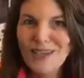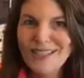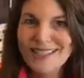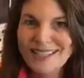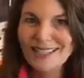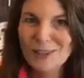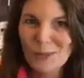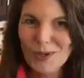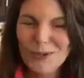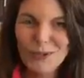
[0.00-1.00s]
one
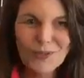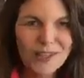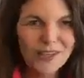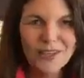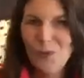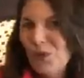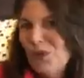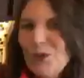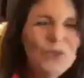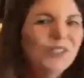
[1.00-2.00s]
skillet wonder that
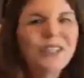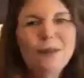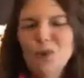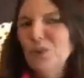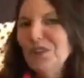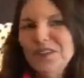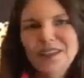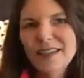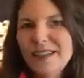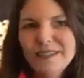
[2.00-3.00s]
was to the table
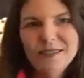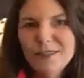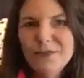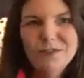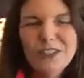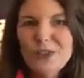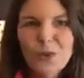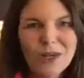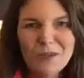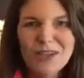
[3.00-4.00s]
really in
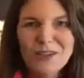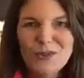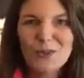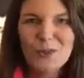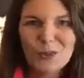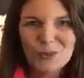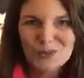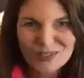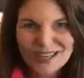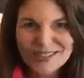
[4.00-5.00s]
15-20 minutes
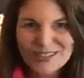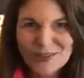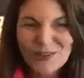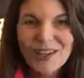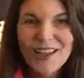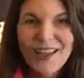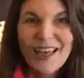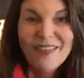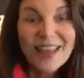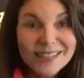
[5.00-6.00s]
or less. So
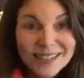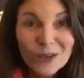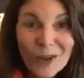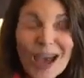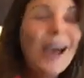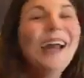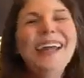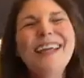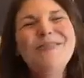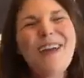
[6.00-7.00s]
that's it.
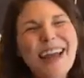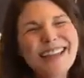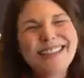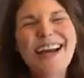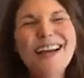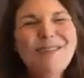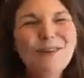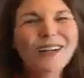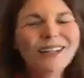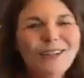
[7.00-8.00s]
I am out of time.
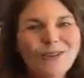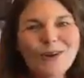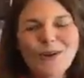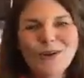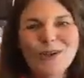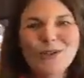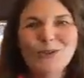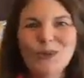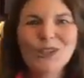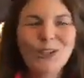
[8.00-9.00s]
I want to let you go
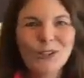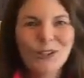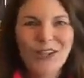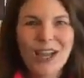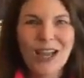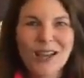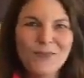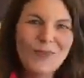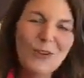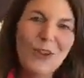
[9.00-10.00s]
enjoy your
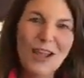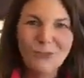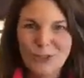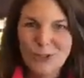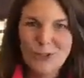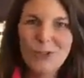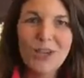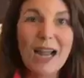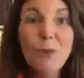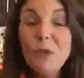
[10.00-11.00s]

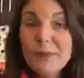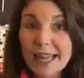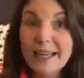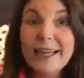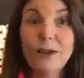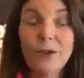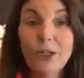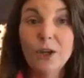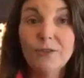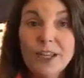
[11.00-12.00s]
afternoon. I will be hanging out
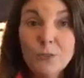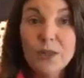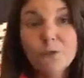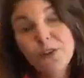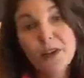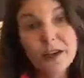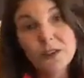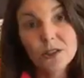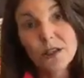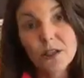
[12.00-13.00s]
here on Facebook for the
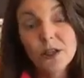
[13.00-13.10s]
next